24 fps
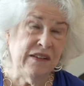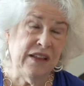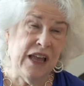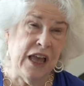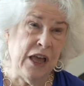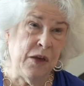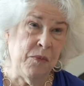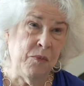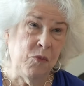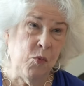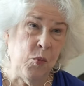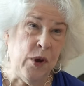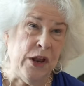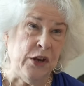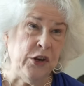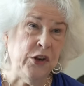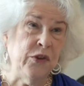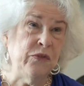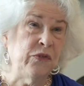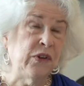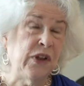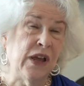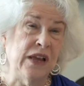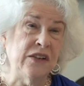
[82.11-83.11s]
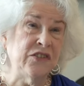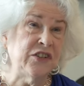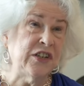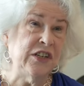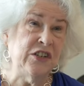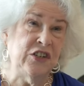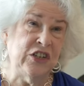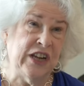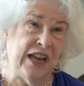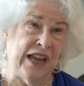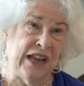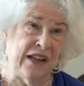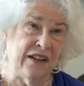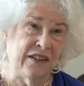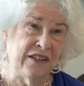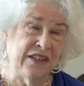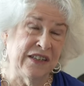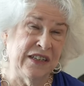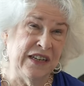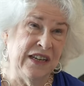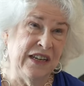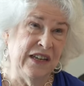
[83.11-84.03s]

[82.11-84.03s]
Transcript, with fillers: um, when you've lost a child,